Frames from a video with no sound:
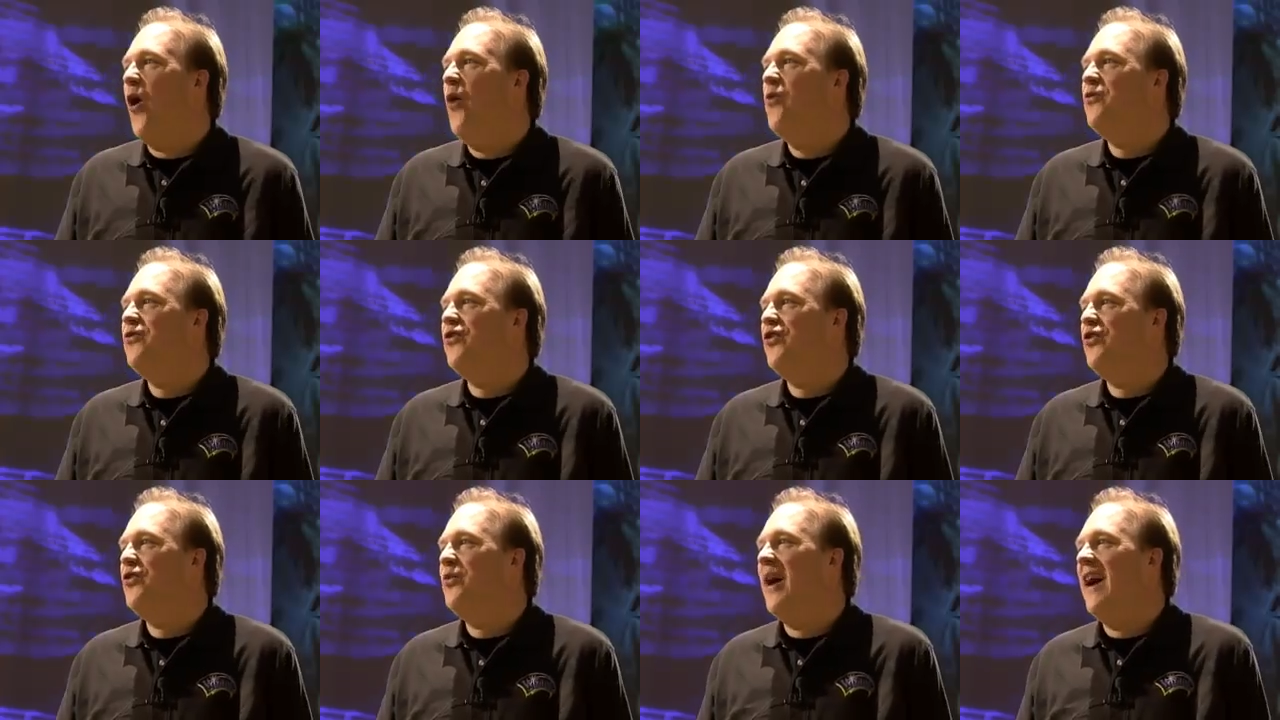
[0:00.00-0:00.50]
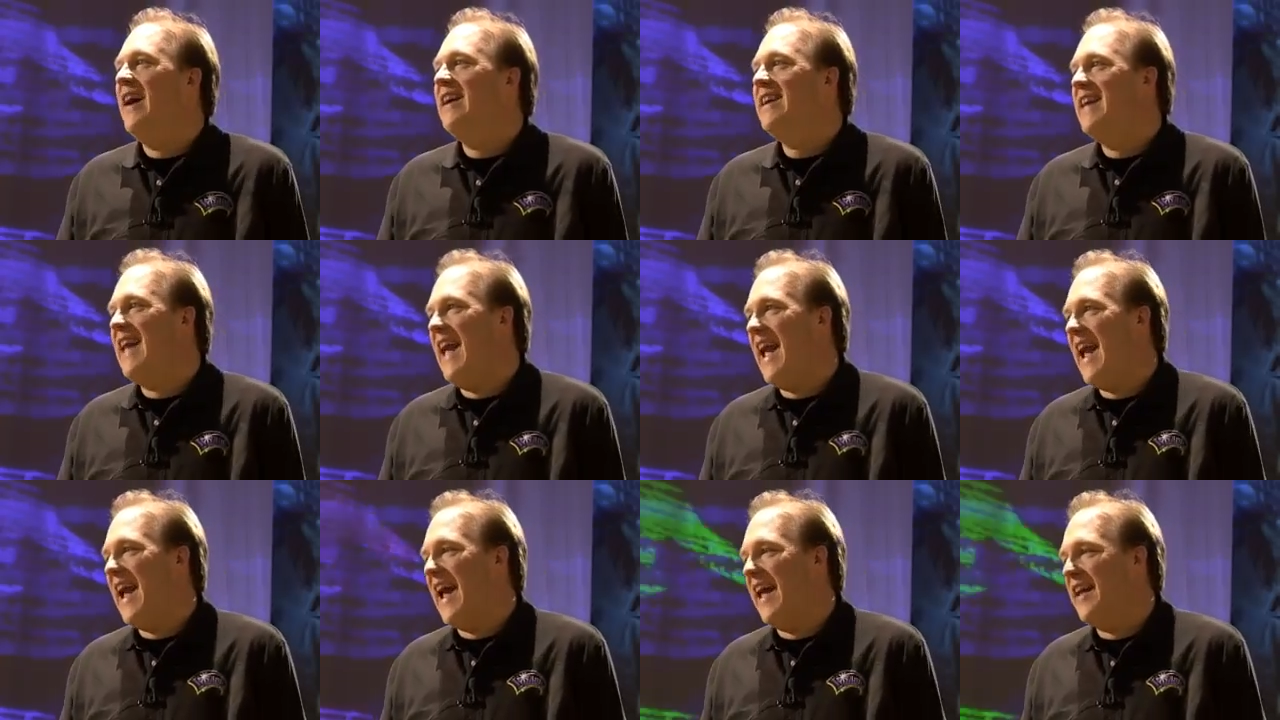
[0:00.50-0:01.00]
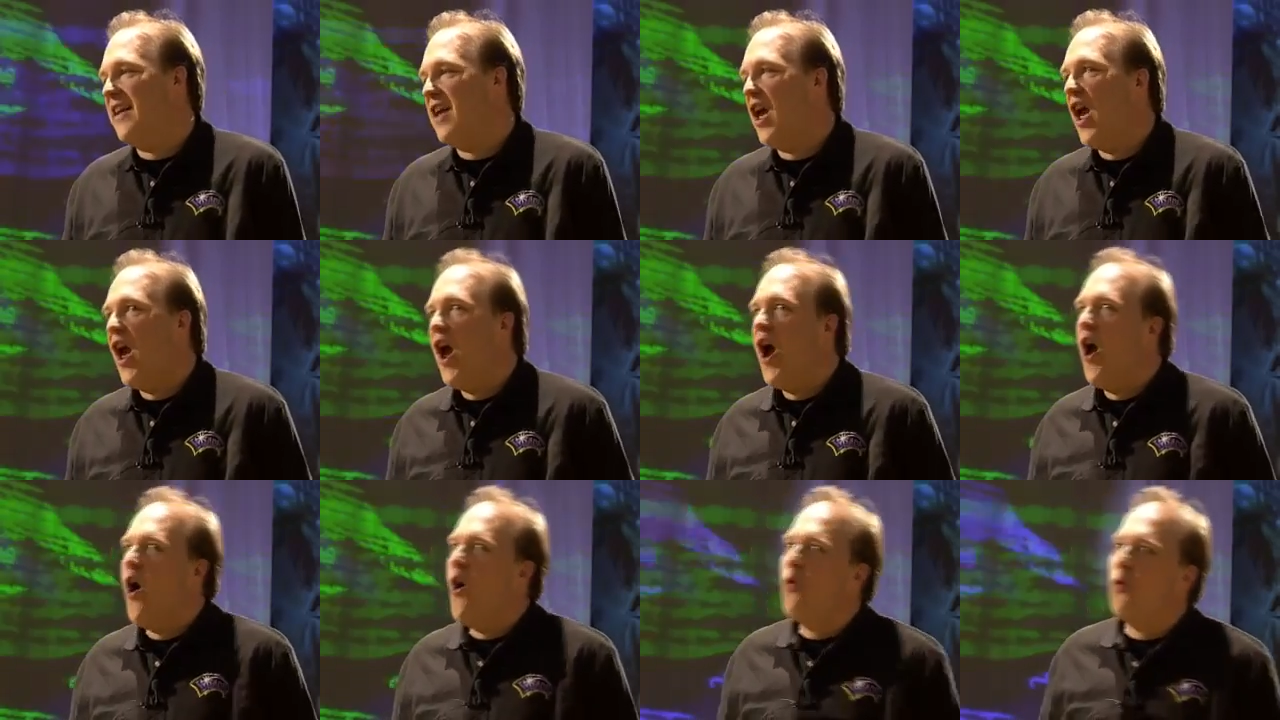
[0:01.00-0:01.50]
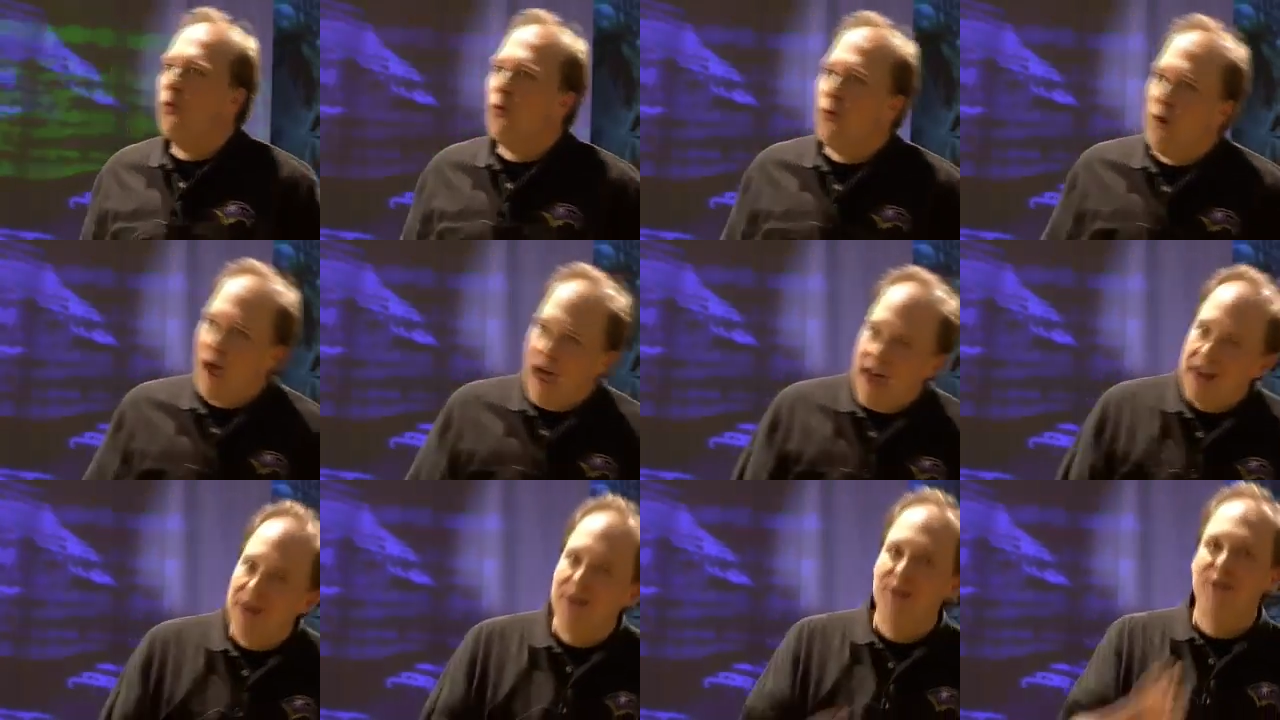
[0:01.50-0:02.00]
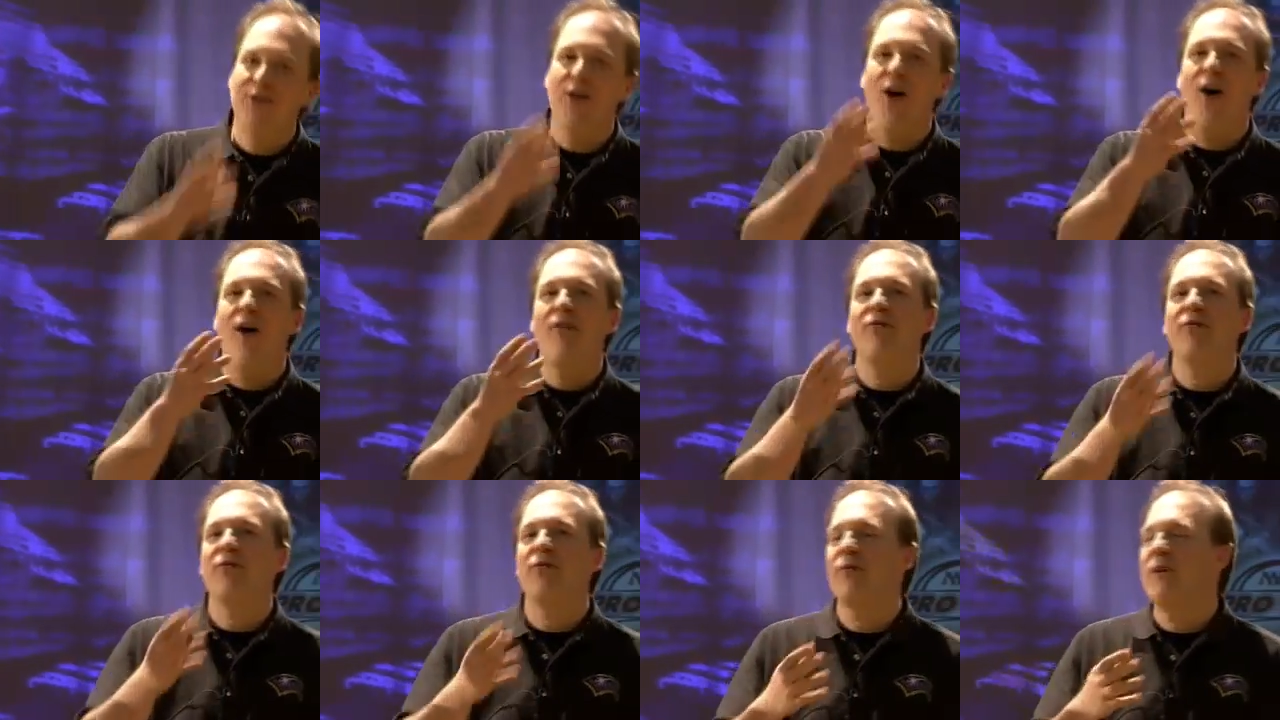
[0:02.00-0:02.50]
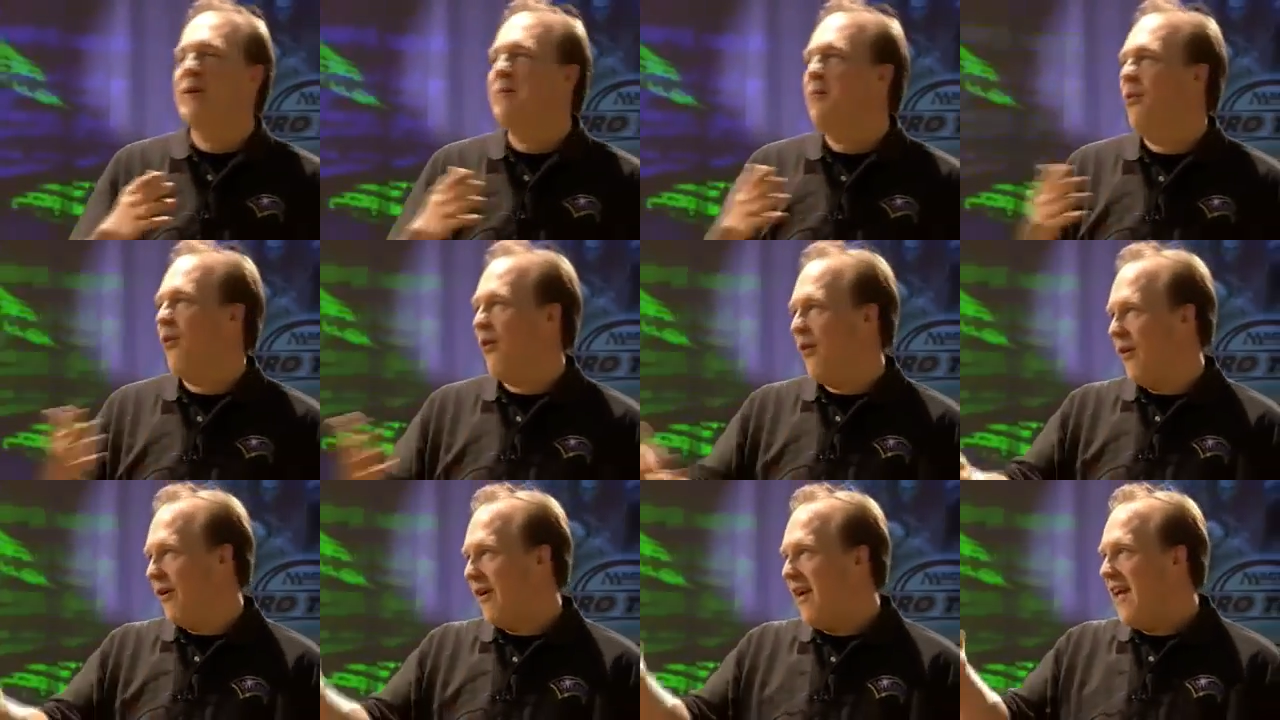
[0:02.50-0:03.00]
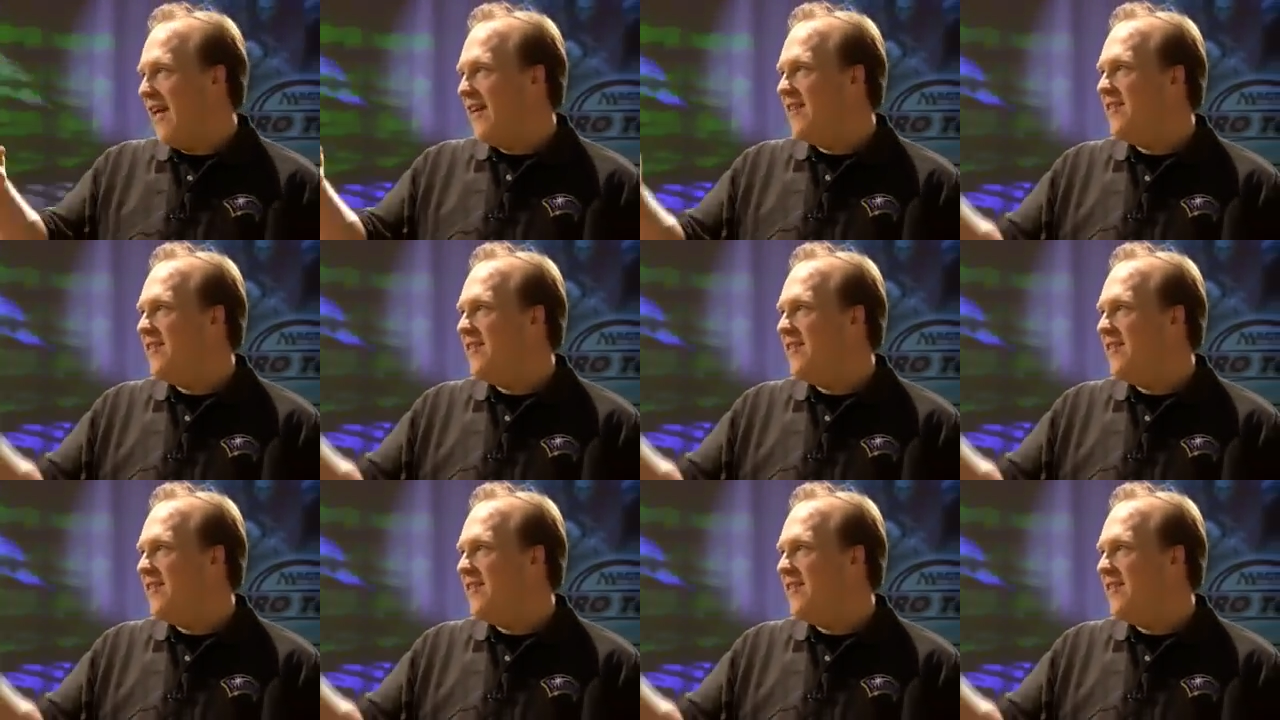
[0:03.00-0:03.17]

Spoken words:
0-2 again, rattles off 3 more,